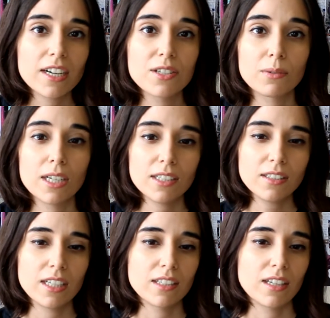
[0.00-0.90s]
as well,
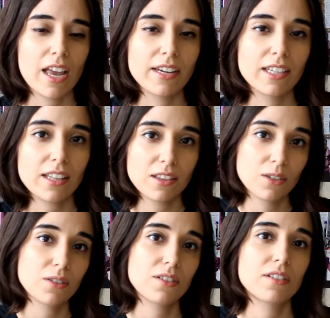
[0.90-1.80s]
and get
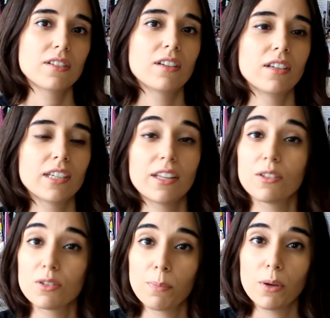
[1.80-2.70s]
those
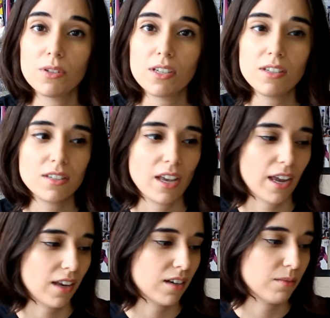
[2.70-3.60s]
poses
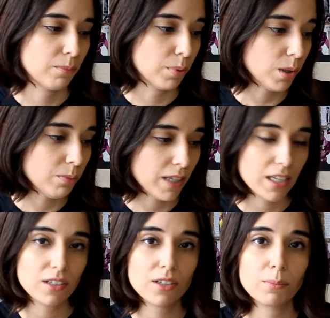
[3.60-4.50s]
and put them
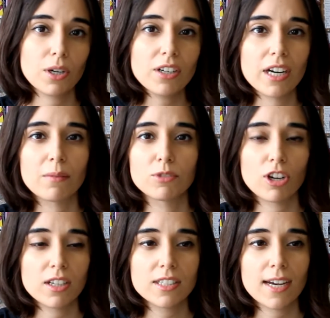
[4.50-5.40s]
in your program.
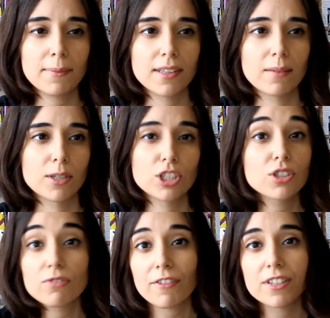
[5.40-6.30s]
Draw on top of them, or
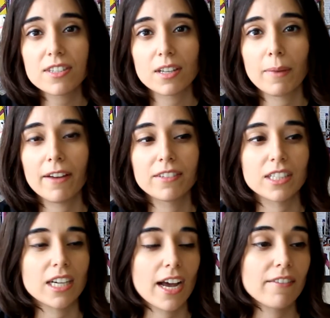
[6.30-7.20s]
just reference them
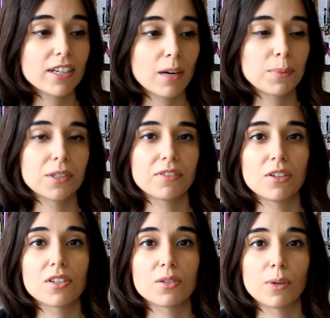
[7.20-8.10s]
heavily. I have a couple of
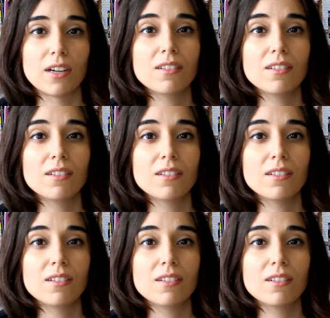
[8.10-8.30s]
those as well.